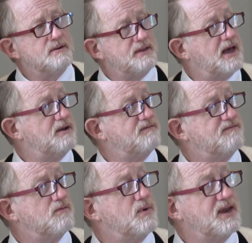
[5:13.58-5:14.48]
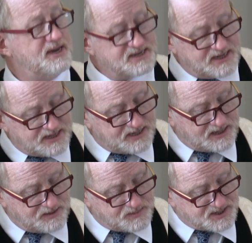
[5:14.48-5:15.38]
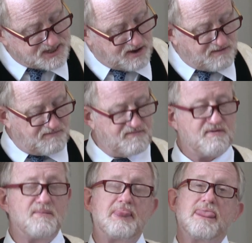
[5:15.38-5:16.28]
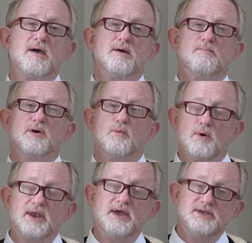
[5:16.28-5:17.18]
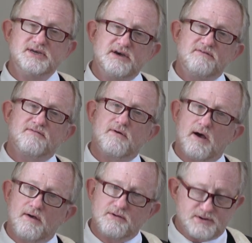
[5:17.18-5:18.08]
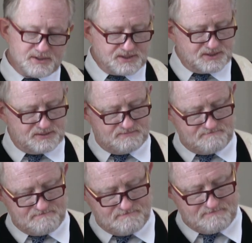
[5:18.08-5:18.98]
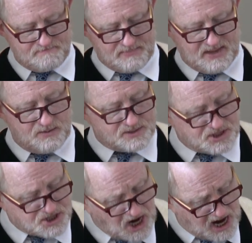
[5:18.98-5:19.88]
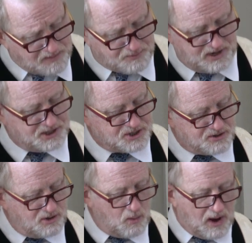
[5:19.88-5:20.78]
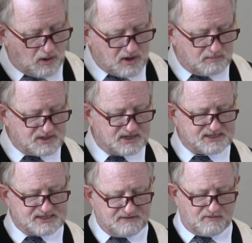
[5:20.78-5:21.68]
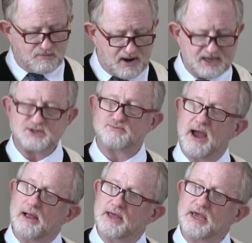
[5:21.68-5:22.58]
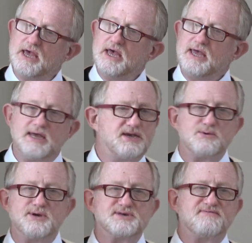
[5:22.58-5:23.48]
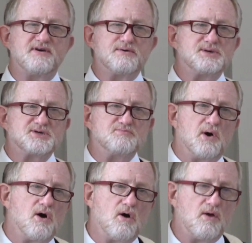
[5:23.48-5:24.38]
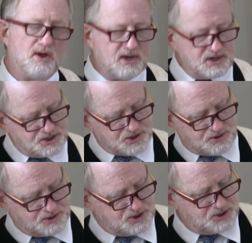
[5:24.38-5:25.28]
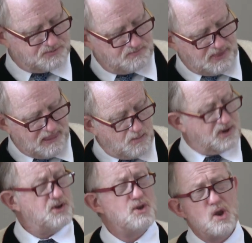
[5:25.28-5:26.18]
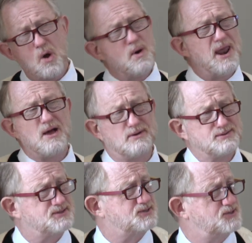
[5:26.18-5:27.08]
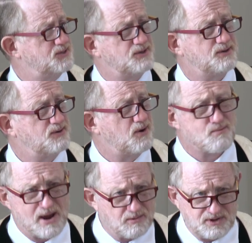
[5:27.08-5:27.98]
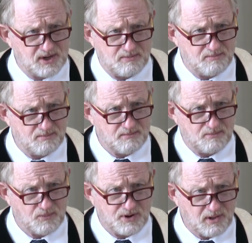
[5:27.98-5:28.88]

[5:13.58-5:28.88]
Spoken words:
not for what he did himself, but what he did for others. He was a shy preacher who welcomed a civil rights rally into his very small church when no one else around him would